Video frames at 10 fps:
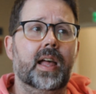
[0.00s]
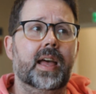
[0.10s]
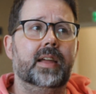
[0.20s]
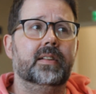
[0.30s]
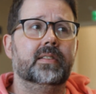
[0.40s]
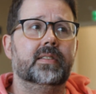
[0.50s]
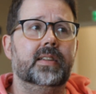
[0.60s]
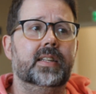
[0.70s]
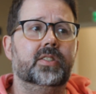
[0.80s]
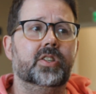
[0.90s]
And
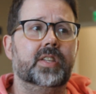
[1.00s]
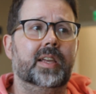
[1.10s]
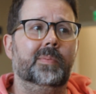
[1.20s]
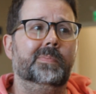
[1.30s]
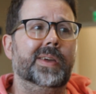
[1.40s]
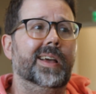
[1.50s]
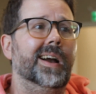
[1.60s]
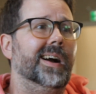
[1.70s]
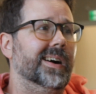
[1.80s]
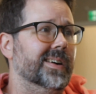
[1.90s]
it's just like a big
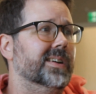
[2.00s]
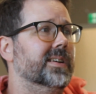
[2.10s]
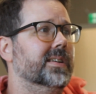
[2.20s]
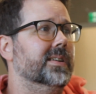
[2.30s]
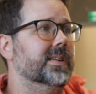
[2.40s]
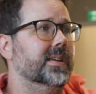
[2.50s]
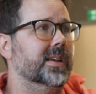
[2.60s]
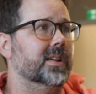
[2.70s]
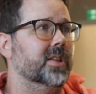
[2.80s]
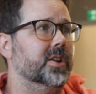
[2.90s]
hug
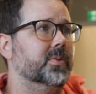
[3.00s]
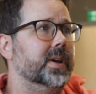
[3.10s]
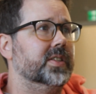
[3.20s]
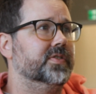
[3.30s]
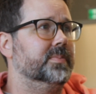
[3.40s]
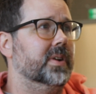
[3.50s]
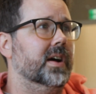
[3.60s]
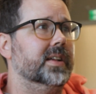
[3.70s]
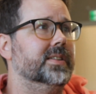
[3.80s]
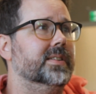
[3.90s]
in a lot of ways from
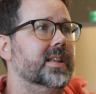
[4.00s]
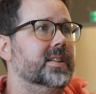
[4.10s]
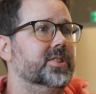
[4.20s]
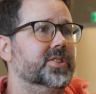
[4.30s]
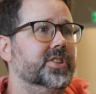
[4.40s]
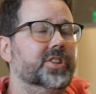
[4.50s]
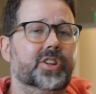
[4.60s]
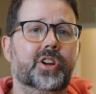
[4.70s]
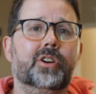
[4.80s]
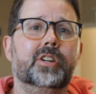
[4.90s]
God, and just an
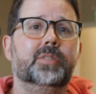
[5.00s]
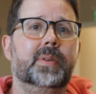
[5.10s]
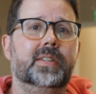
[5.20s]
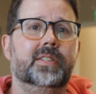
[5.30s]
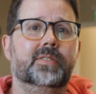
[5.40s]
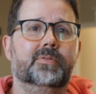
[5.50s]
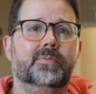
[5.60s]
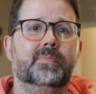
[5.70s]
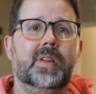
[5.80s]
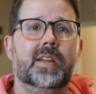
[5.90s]
encouragement,
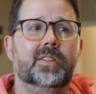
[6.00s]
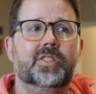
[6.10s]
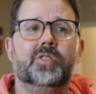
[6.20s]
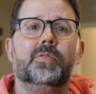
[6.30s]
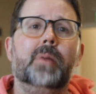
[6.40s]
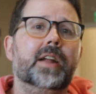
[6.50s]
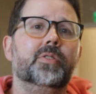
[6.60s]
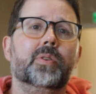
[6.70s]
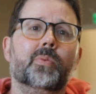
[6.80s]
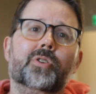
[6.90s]
just a
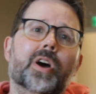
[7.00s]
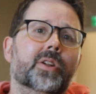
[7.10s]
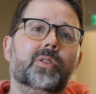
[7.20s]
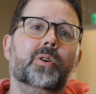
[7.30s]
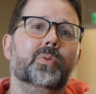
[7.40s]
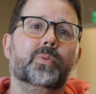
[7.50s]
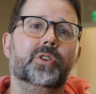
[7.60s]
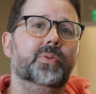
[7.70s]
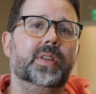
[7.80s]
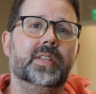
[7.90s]
reminder that we're not alone.
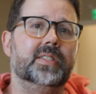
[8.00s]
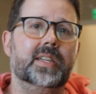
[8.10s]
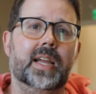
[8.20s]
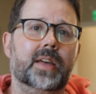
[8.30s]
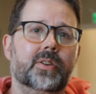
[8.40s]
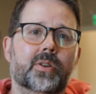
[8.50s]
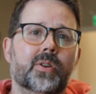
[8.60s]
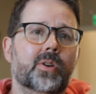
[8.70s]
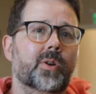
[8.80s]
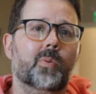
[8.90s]
We're doing this together.
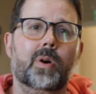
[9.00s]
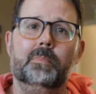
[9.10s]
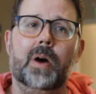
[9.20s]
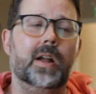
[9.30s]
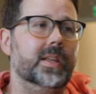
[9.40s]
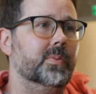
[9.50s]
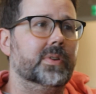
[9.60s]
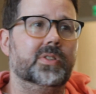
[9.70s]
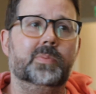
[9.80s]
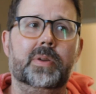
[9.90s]
One body,
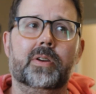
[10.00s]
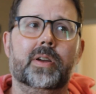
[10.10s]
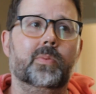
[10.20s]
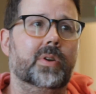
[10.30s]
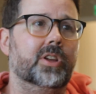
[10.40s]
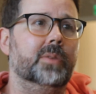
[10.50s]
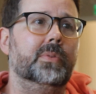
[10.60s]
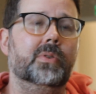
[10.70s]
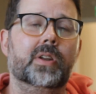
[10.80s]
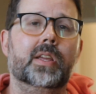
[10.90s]
one spirit, one
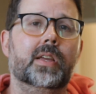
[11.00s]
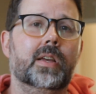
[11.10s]
community.